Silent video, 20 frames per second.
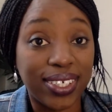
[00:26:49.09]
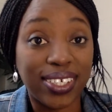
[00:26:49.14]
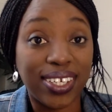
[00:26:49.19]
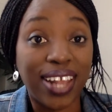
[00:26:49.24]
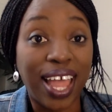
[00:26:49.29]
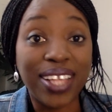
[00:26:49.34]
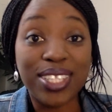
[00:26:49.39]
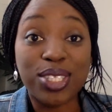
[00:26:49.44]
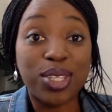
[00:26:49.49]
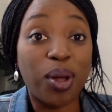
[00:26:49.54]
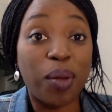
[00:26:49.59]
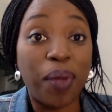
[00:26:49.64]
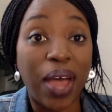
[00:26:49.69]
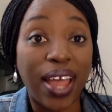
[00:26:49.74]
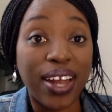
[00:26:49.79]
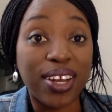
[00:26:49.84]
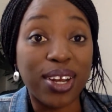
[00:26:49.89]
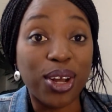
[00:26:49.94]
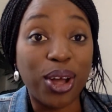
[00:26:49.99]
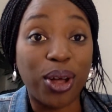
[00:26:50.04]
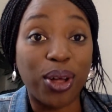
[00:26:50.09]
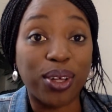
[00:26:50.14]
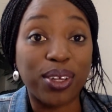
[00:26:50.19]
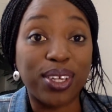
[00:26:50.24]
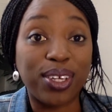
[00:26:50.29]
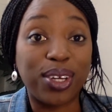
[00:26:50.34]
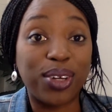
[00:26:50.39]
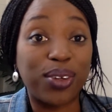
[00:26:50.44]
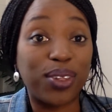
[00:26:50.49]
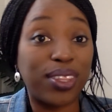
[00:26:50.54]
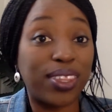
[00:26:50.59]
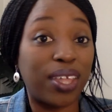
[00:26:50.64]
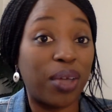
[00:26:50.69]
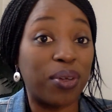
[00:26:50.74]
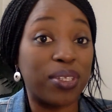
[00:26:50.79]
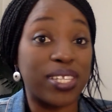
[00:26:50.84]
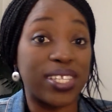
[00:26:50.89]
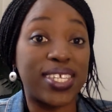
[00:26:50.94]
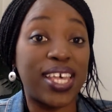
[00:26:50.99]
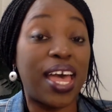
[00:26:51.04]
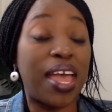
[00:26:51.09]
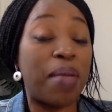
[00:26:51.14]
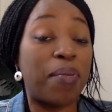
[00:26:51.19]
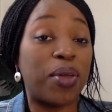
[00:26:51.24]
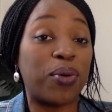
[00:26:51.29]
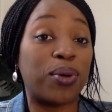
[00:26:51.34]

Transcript: That's not bad at all. There was a time